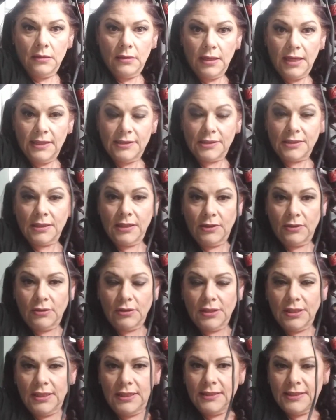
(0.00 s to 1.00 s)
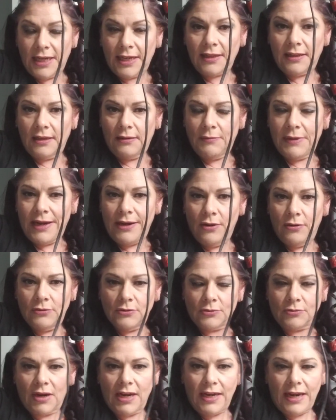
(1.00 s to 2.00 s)
It's literally tickling my nose
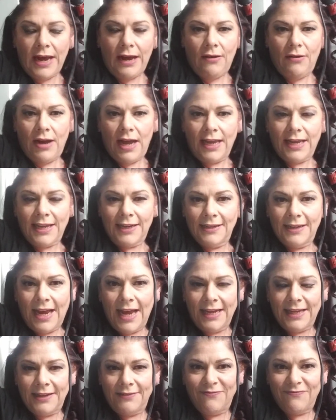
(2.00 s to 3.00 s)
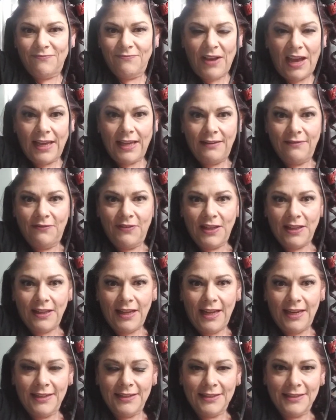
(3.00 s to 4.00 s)
right now. I can feel
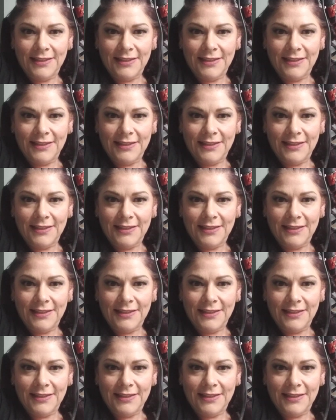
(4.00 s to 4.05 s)
it.